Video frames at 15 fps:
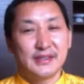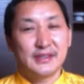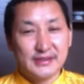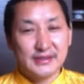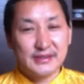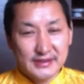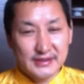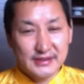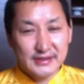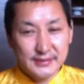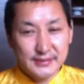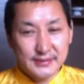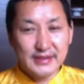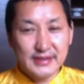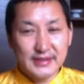
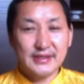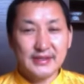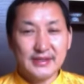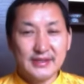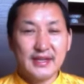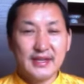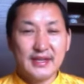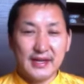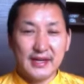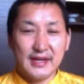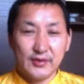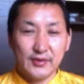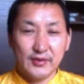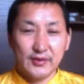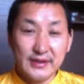This means it's like
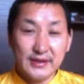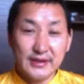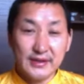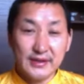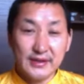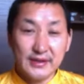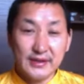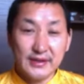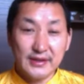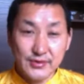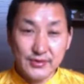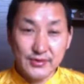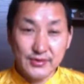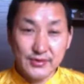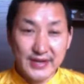kind of giving the
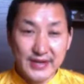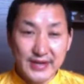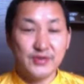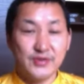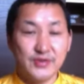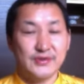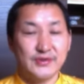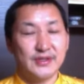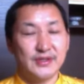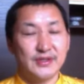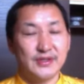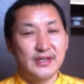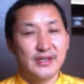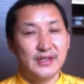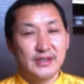educations
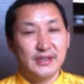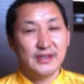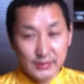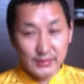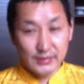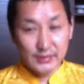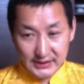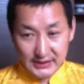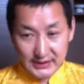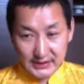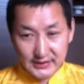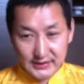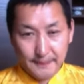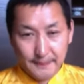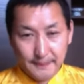to
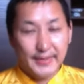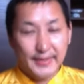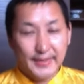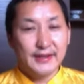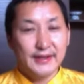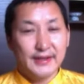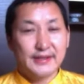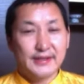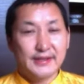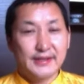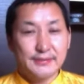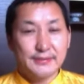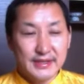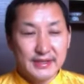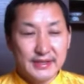us.
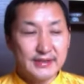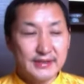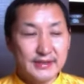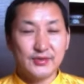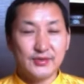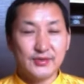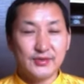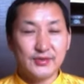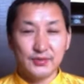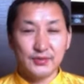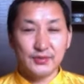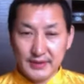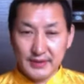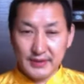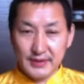It means
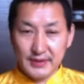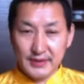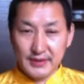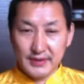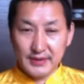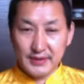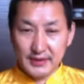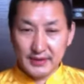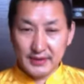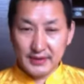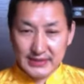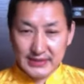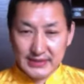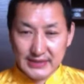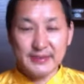to
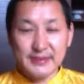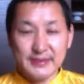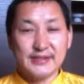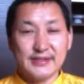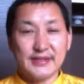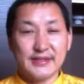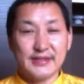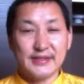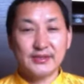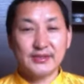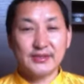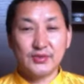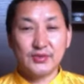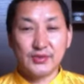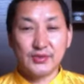
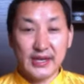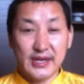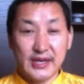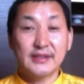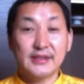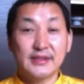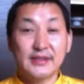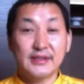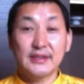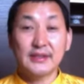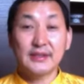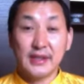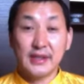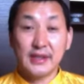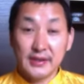demonstrating, to say,
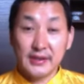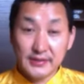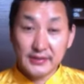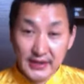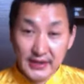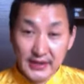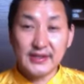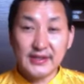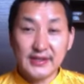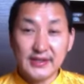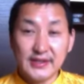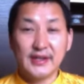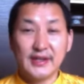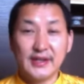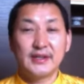taking
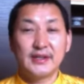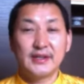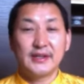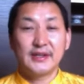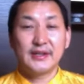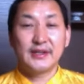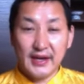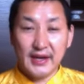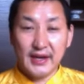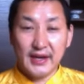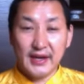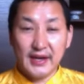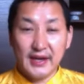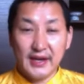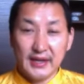care.
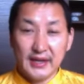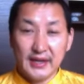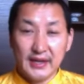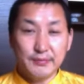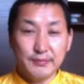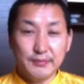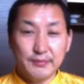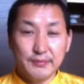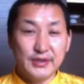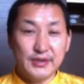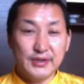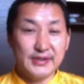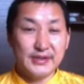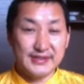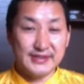The end,
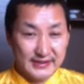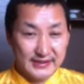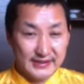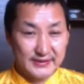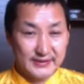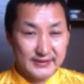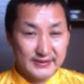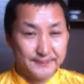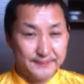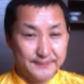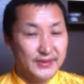everybody is sick.